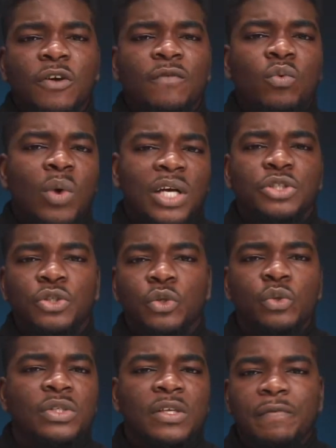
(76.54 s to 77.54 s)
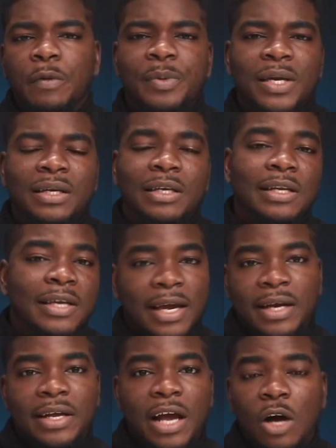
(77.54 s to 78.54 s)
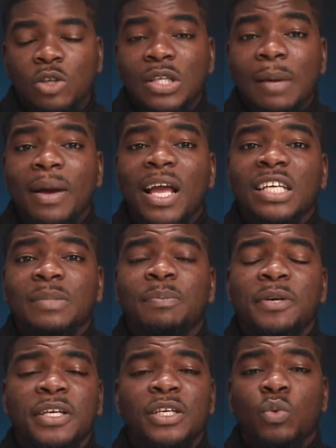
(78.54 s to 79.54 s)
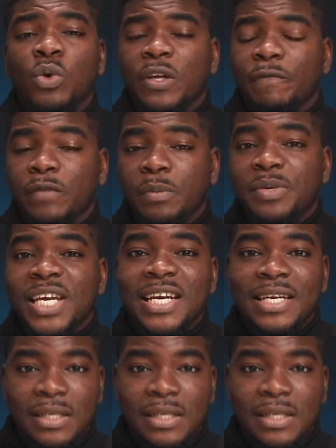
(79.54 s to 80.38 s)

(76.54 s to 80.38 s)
off, why should you use a V P N in Kenya? I'll start by explaining what a V P N